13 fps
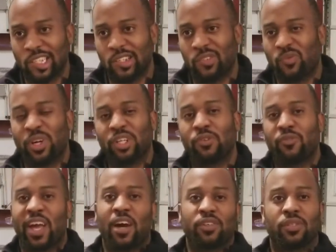what do you
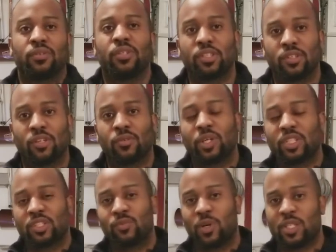value you know
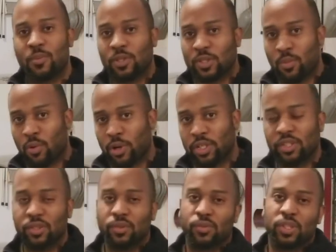what's what's most important to
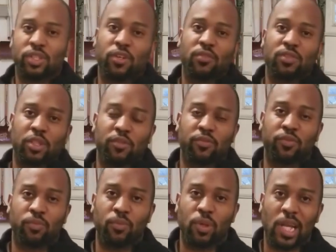you in terms of
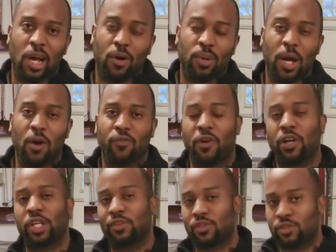how, how far
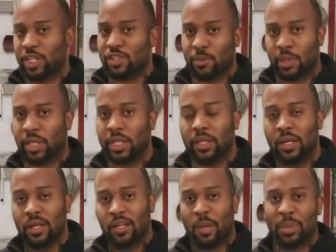can you stretch your money
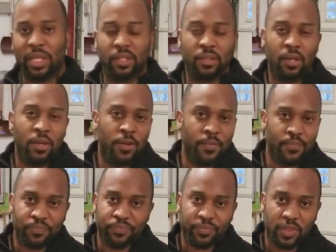I mean
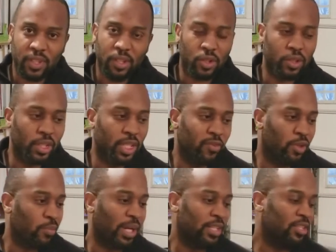even
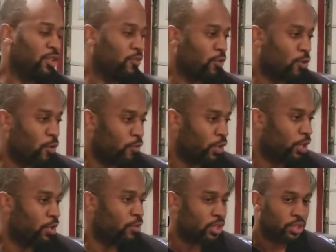my C4 over
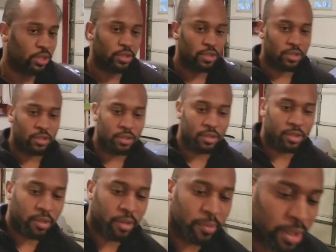here which you
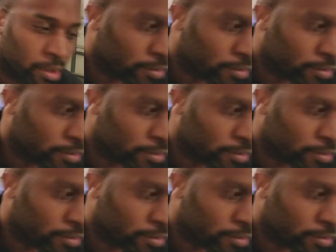know here we go